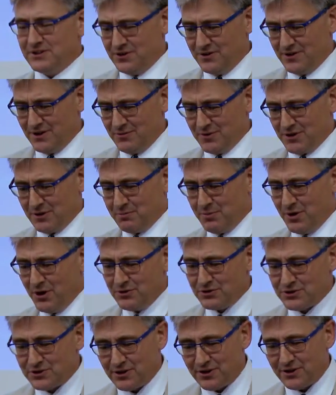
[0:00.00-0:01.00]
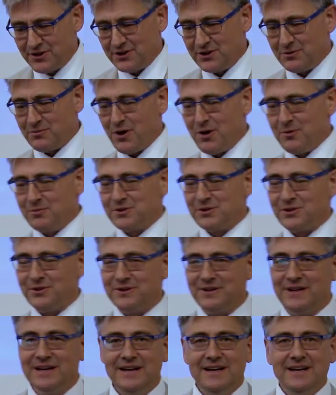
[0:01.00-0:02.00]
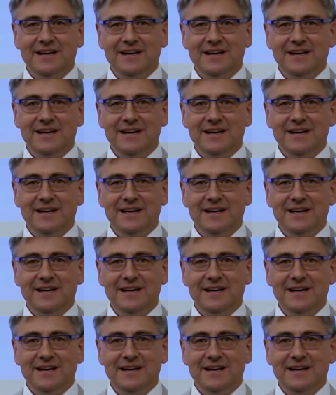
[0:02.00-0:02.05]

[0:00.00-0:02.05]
doing with a postdoc at the moment on